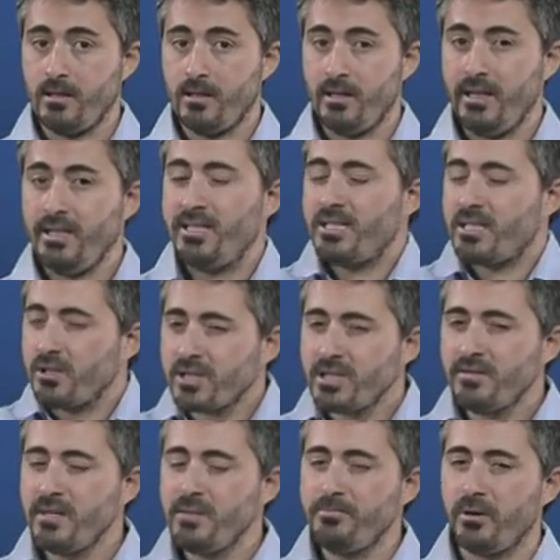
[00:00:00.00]
It is not
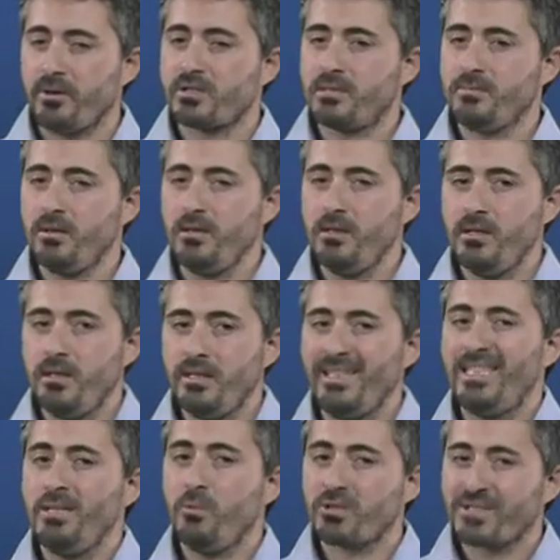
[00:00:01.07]
even impossible that
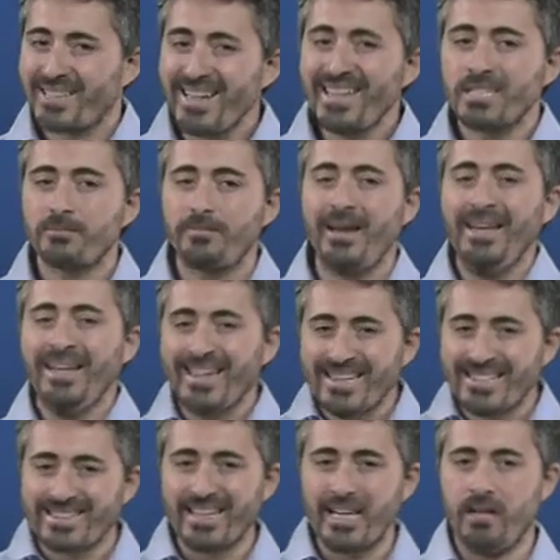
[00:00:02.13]
it was Greek spelling
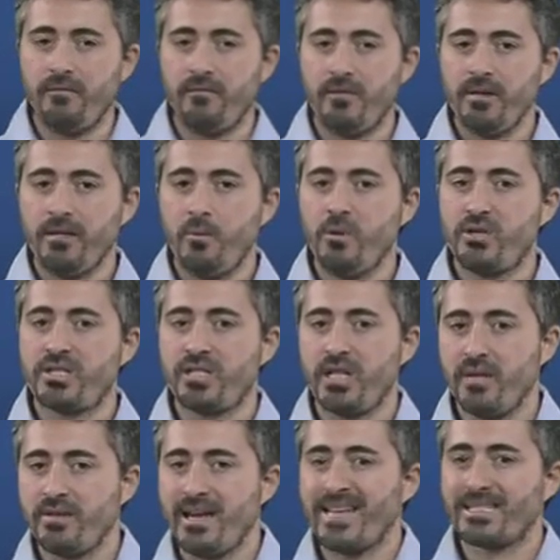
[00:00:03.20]
itself which
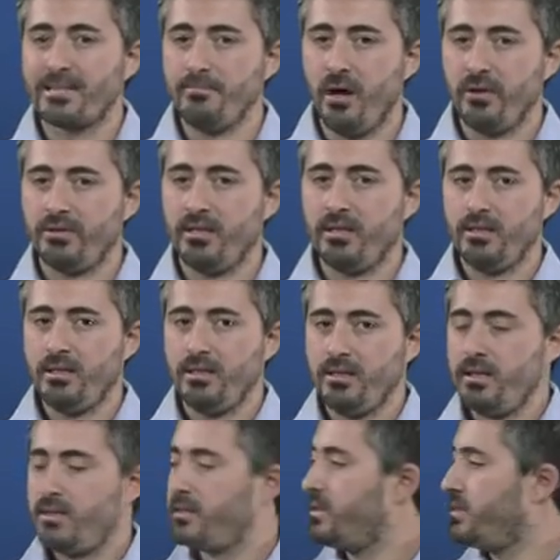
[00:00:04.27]
served as a model,
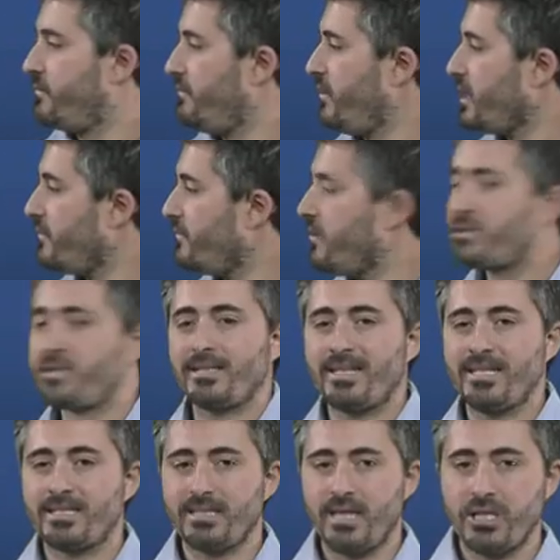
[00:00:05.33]
since the very first
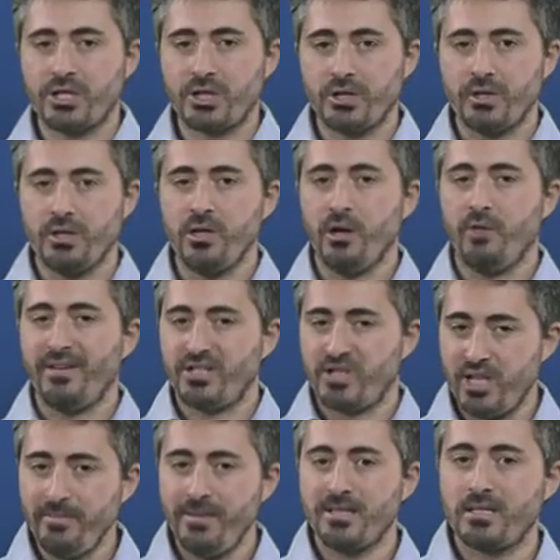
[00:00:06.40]
attestation of a
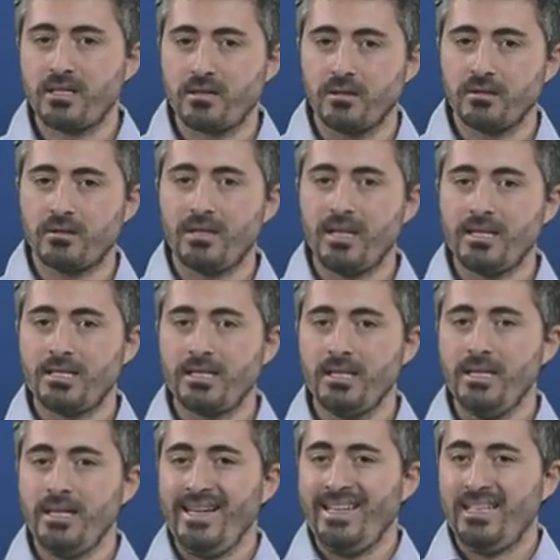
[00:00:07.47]
geminated consonant
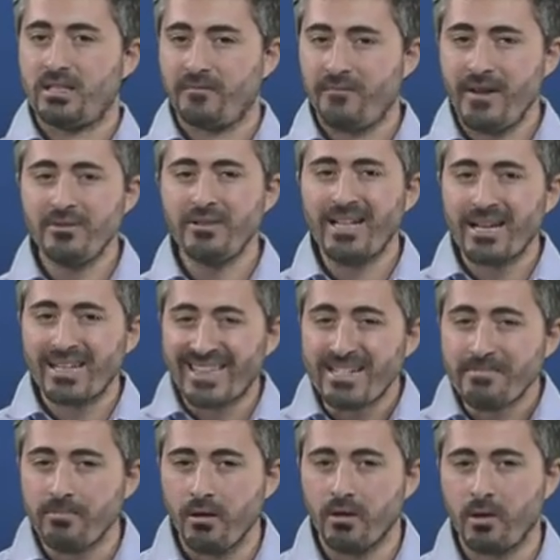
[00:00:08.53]
is found in a
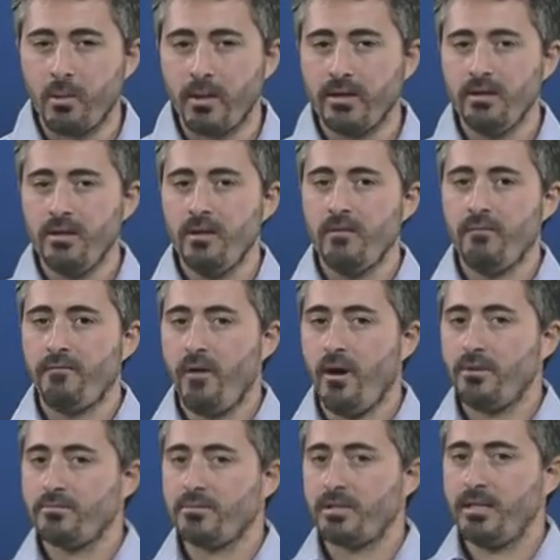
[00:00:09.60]
Greek borrowing
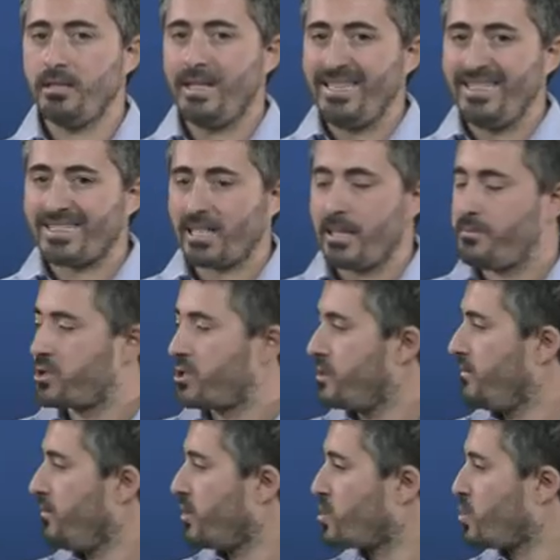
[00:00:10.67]
found in an inscription
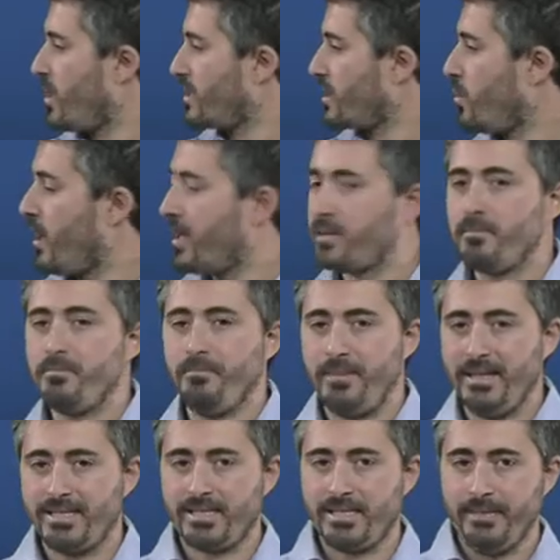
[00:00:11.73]
of 201
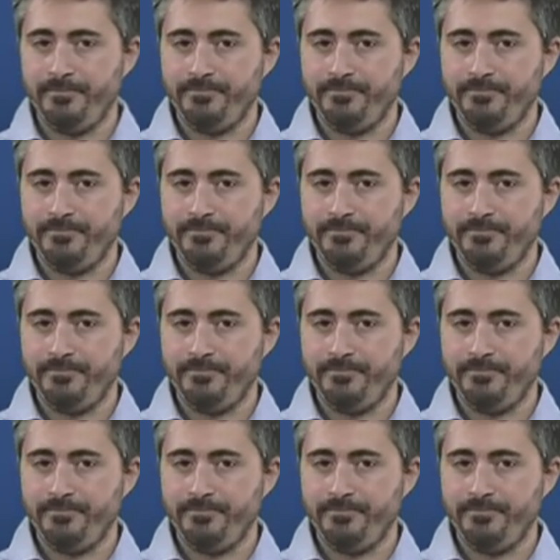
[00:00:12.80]
BC.